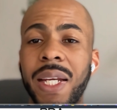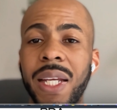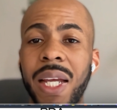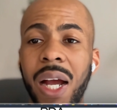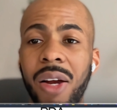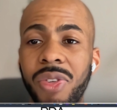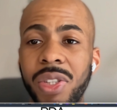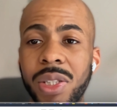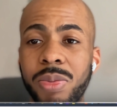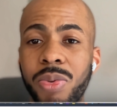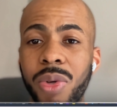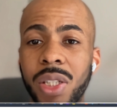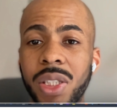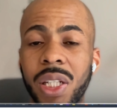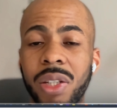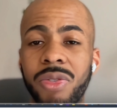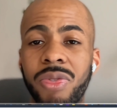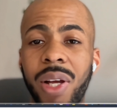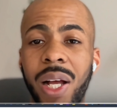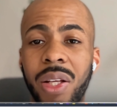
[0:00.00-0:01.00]
the average
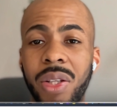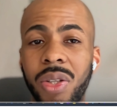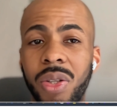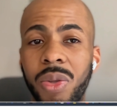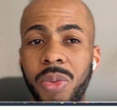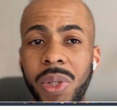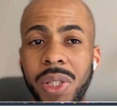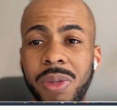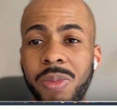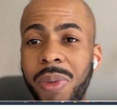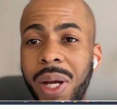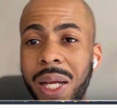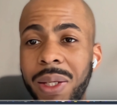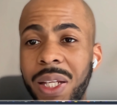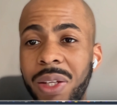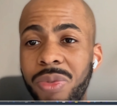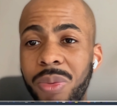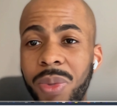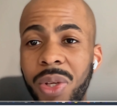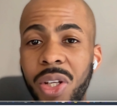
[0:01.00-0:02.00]
project value, which might
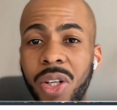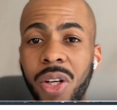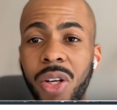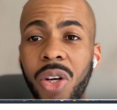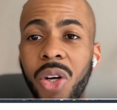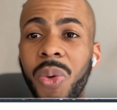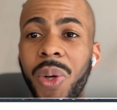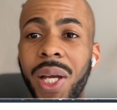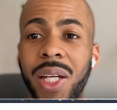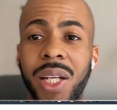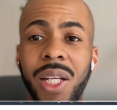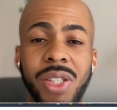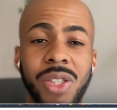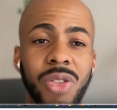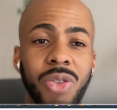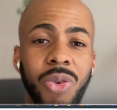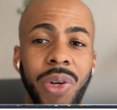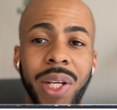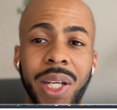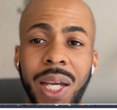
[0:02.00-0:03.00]
even be on the low end, is
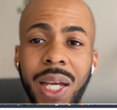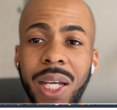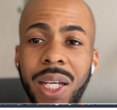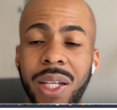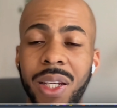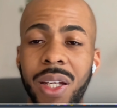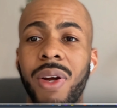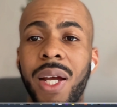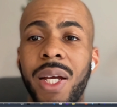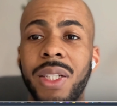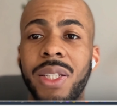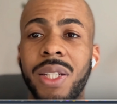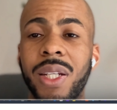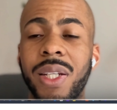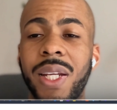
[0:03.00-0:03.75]
$3K, right?